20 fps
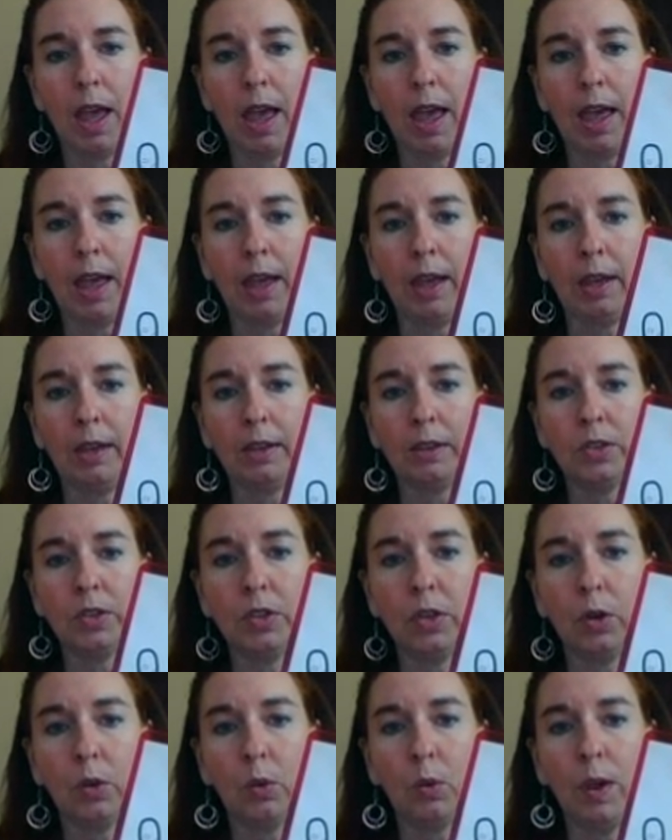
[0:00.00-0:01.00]
And
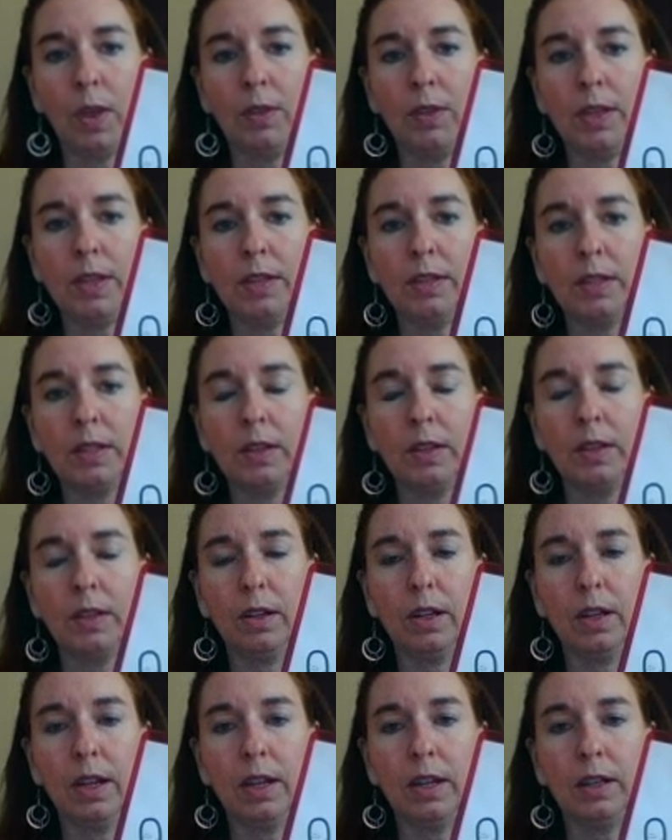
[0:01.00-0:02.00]
so when this
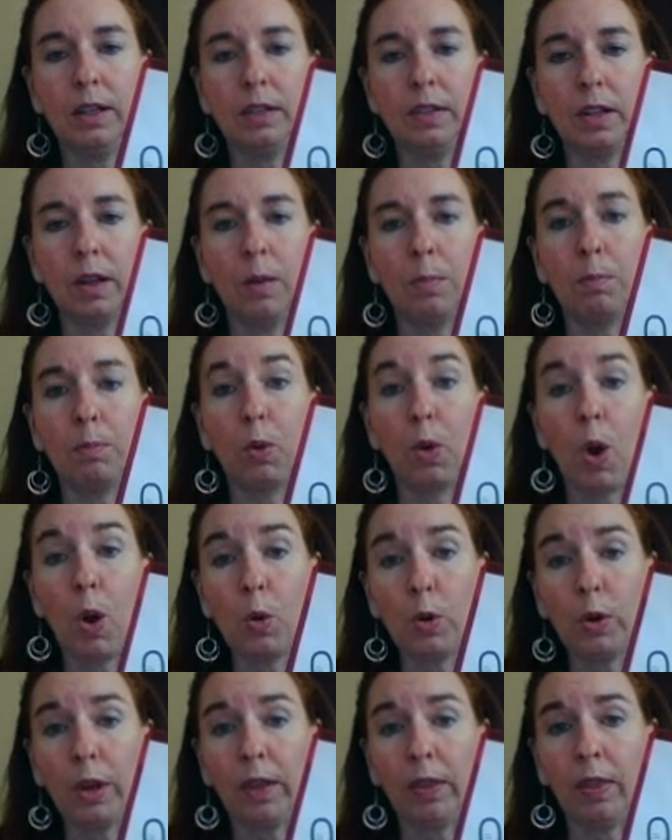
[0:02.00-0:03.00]
is a
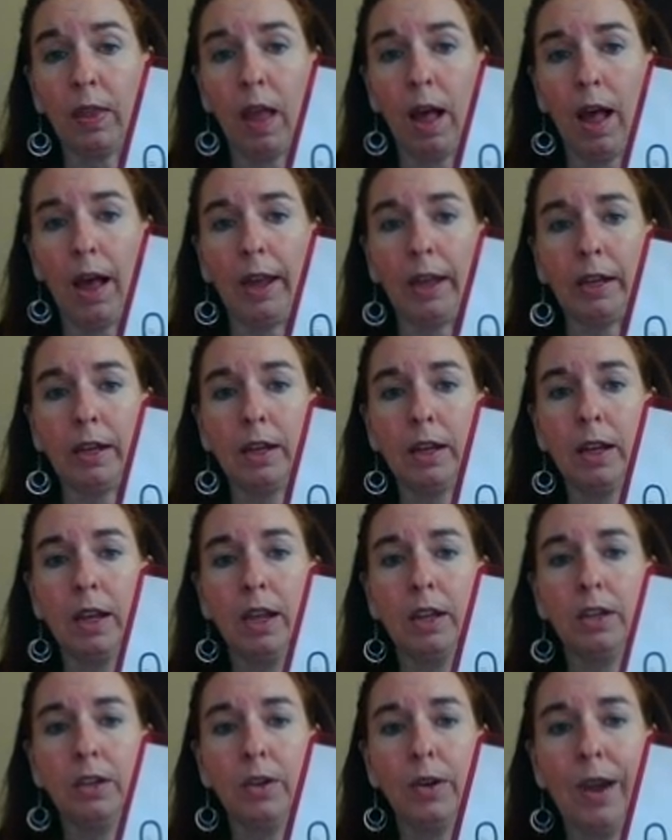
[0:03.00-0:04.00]
broken line,
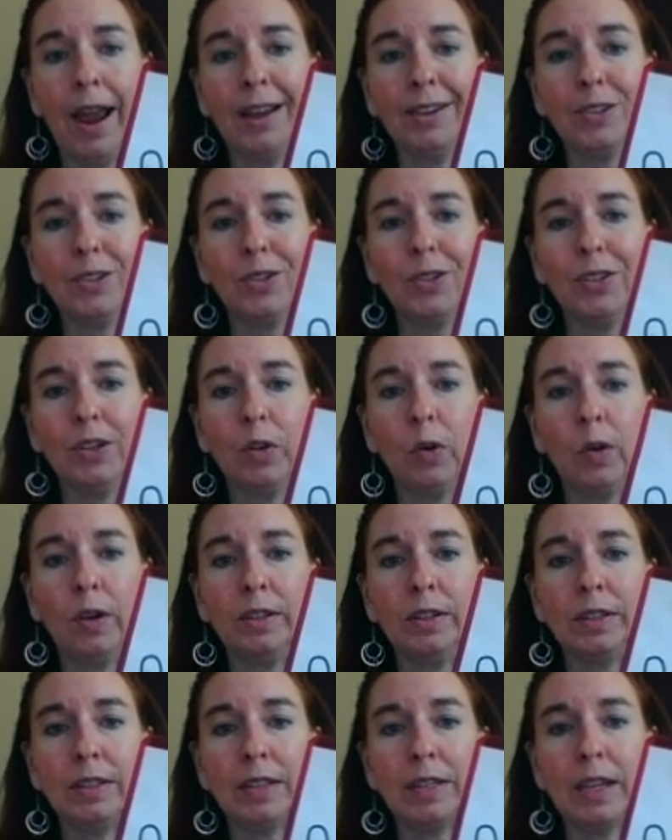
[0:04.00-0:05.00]
you're actually
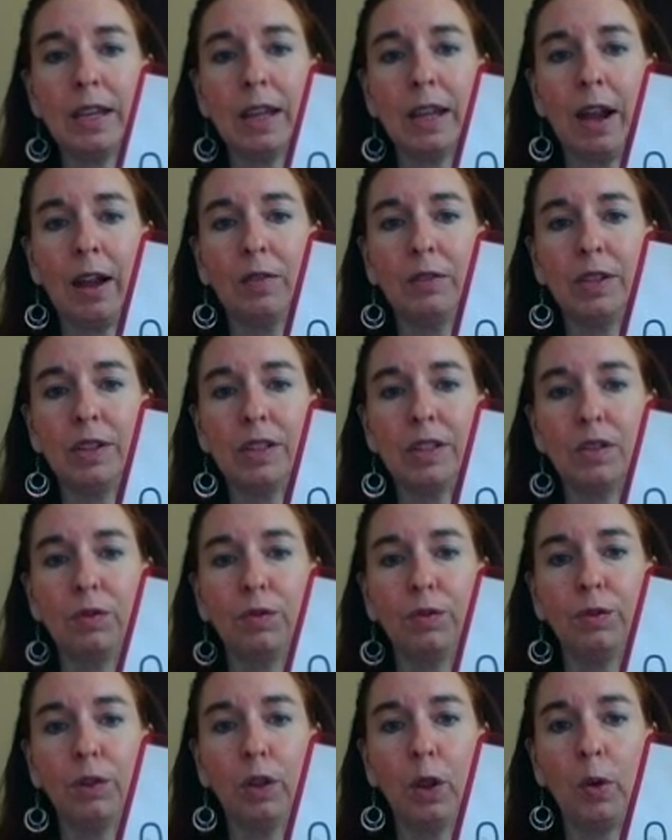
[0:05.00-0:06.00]
going to see kind of this
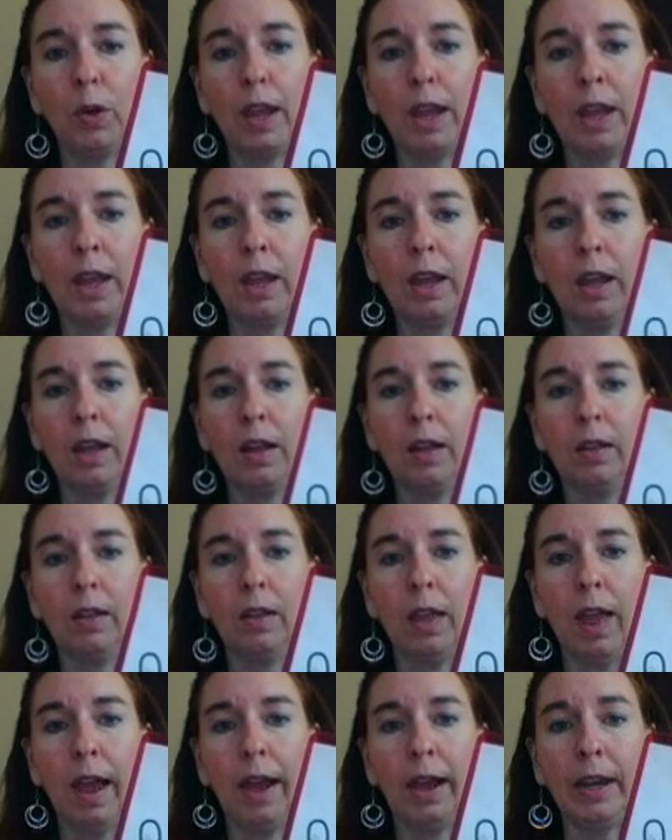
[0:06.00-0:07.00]
floating
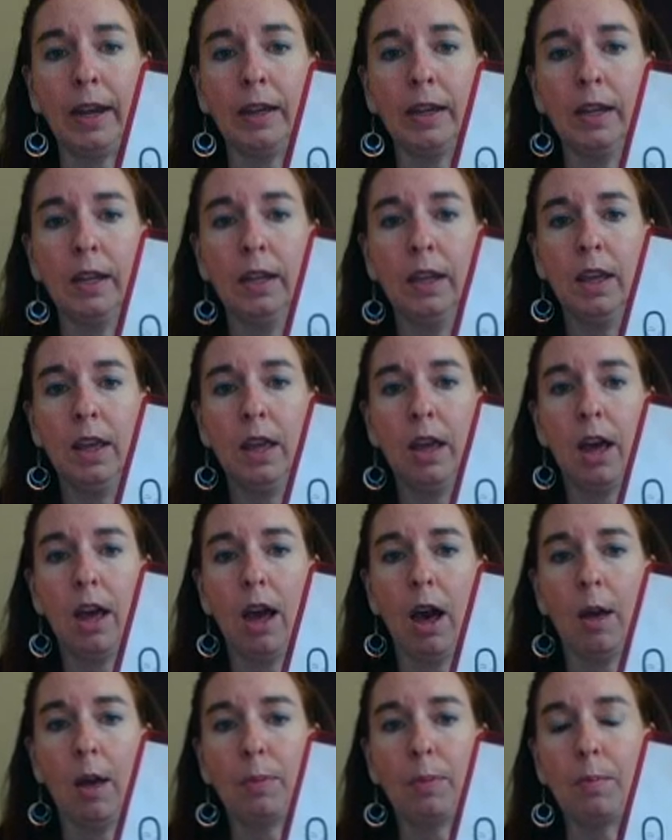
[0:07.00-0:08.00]
line
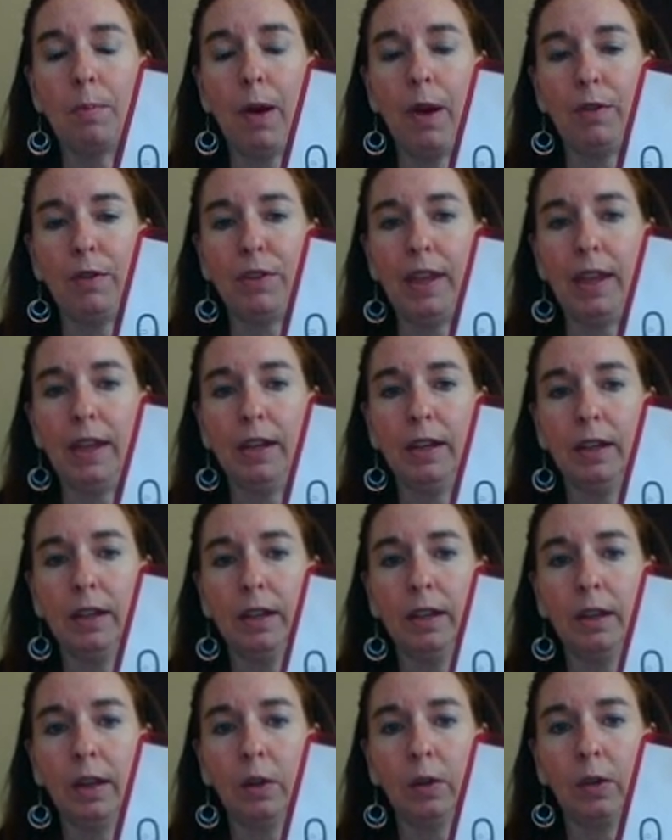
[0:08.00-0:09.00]
up above it,
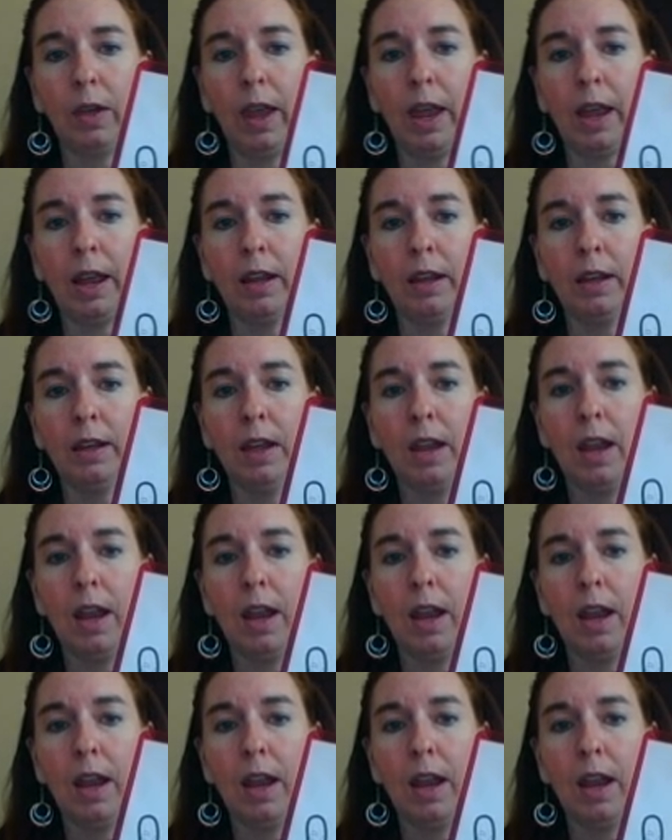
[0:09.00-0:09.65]
okay?